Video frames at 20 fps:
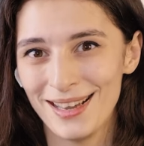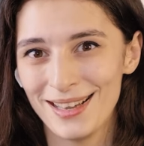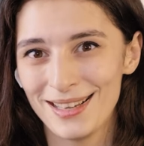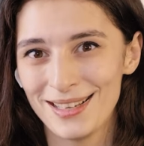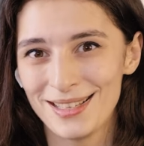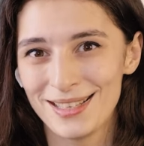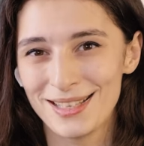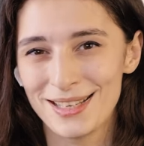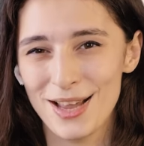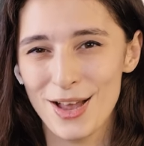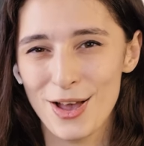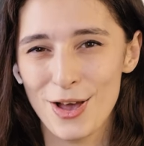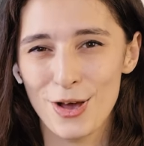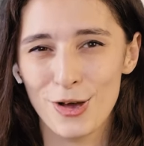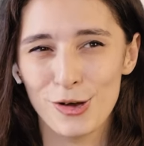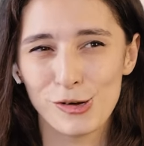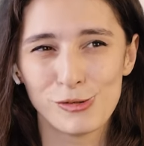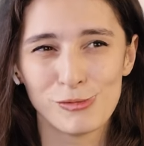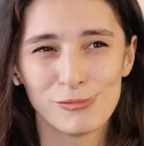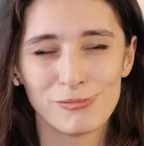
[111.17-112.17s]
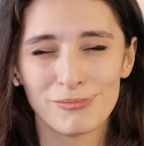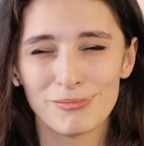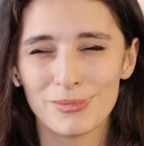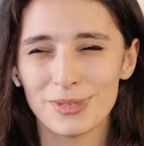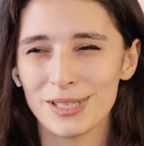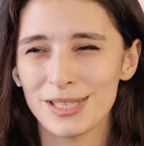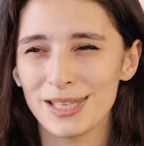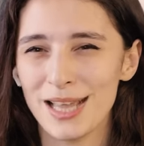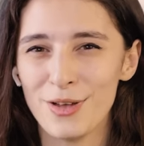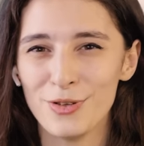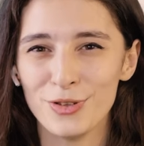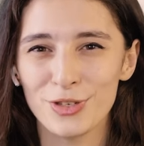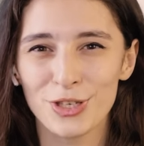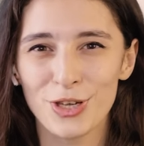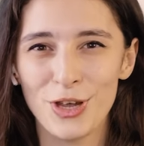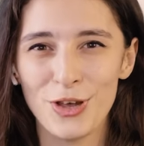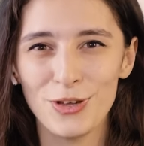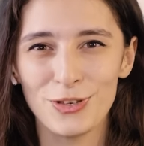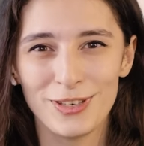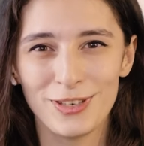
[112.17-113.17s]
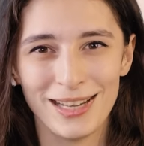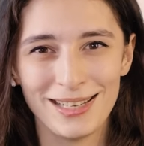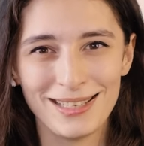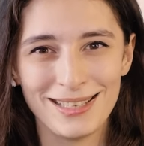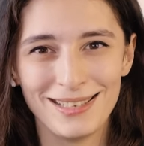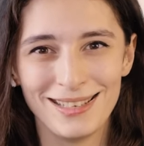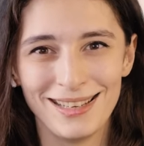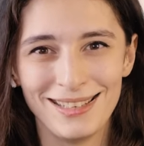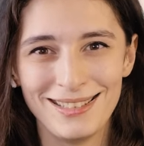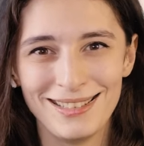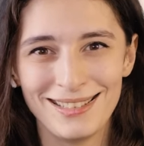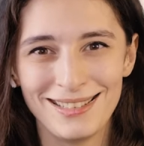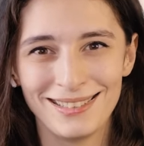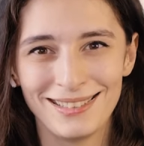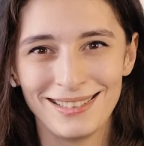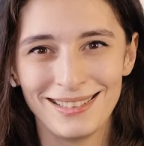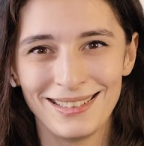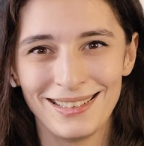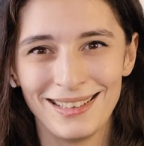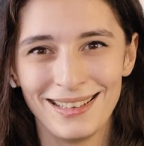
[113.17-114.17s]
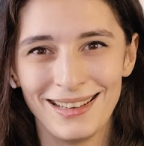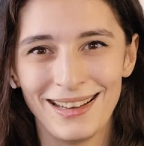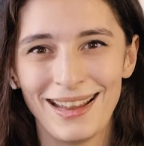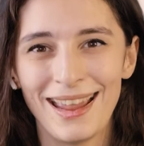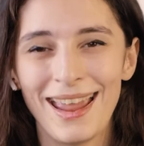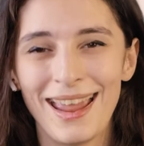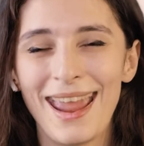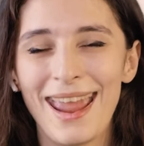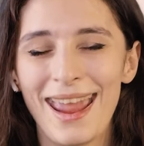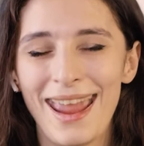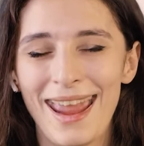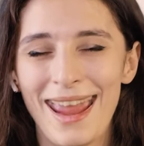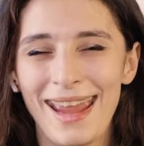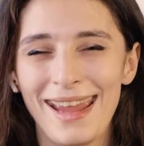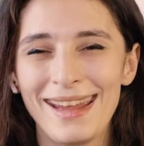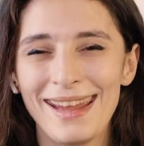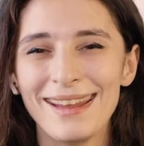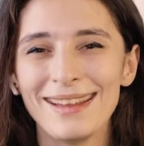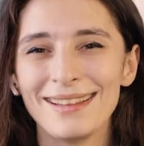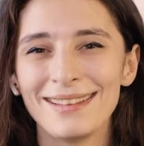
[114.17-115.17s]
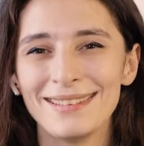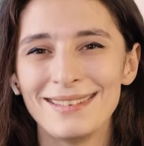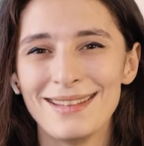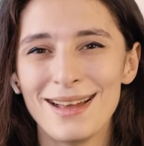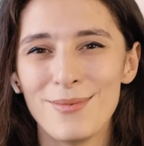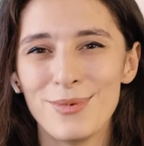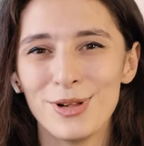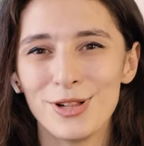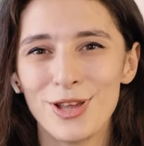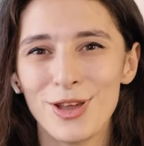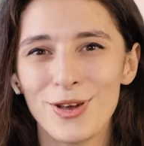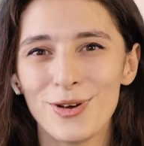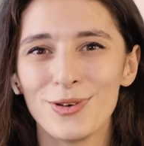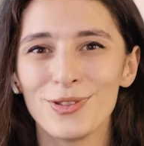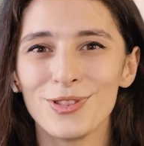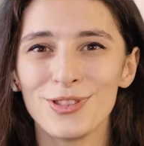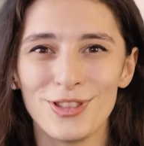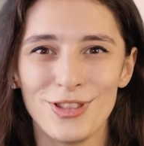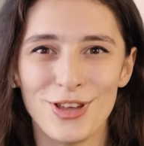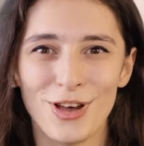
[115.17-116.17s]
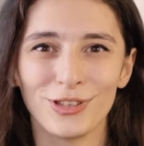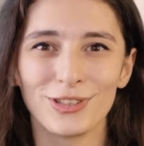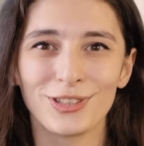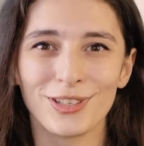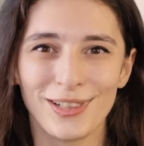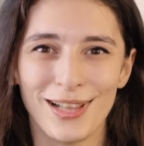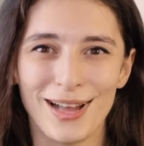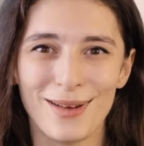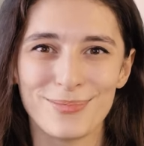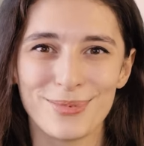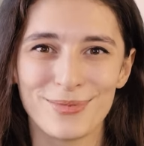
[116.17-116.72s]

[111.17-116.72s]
So, sounds good, doesn't it? A W dot club.